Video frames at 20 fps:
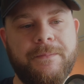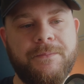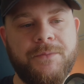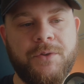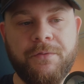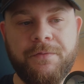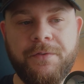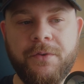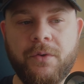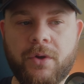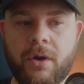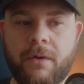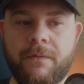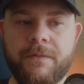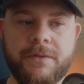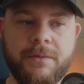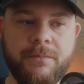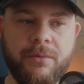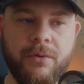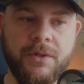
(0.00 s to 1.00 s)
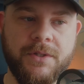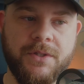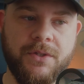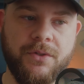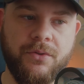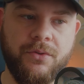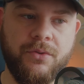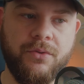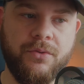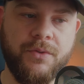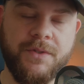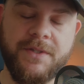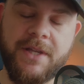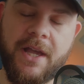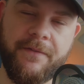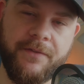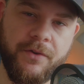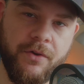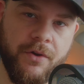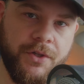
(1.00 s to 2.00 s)
you feel comfortable to
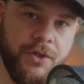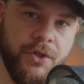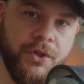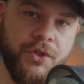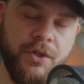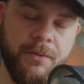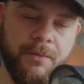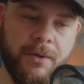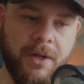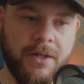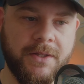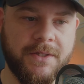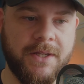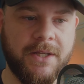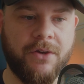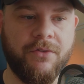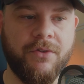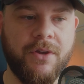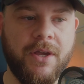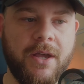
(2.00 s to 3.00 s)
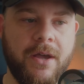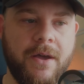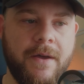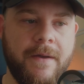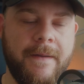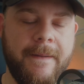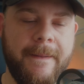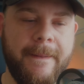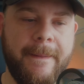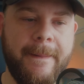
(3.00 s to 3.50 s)
say if you're a YouTube content creator,